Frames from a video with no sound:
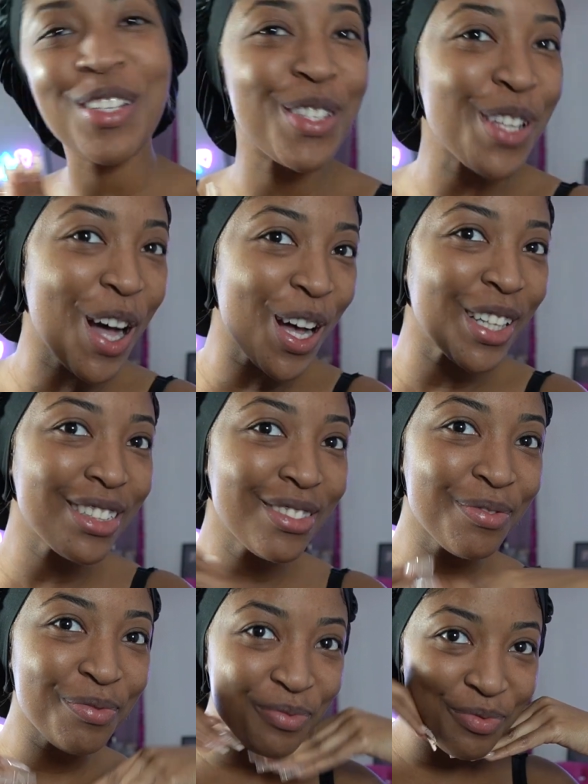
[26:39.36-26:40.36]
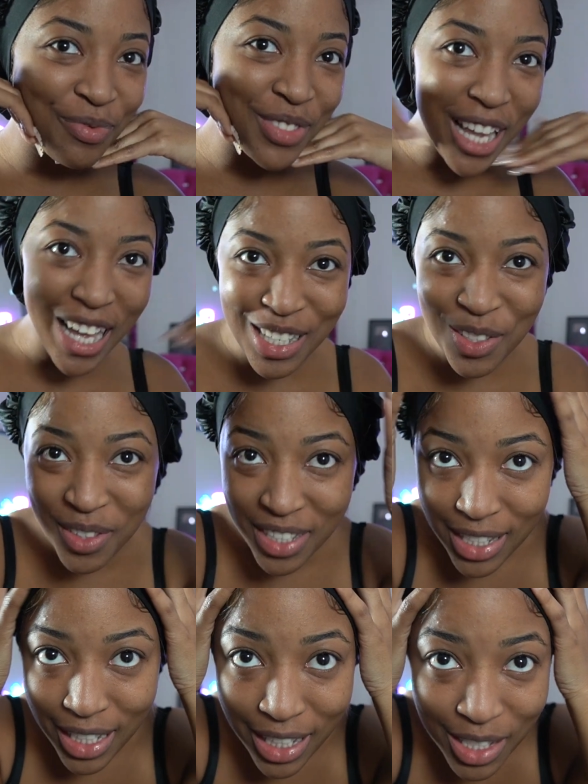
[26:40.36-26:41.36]
done. As you can
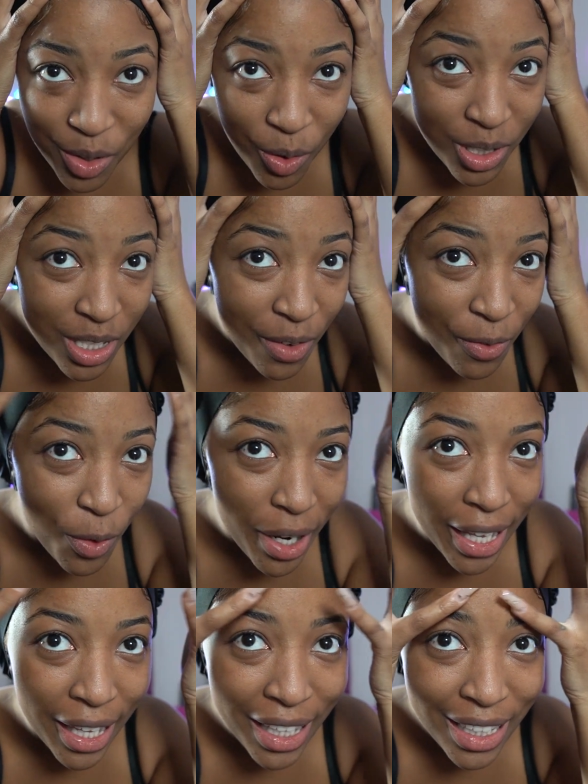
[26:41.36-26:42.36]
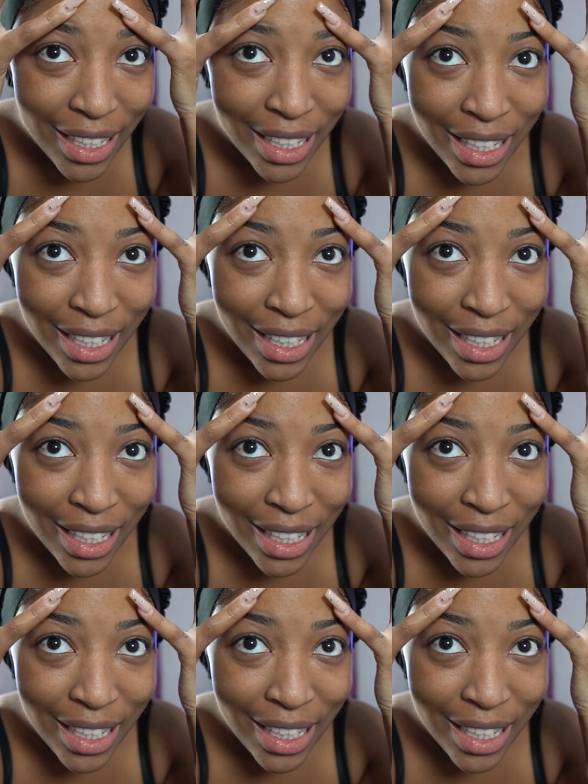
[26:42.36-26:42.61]
see, let's go into the forehead.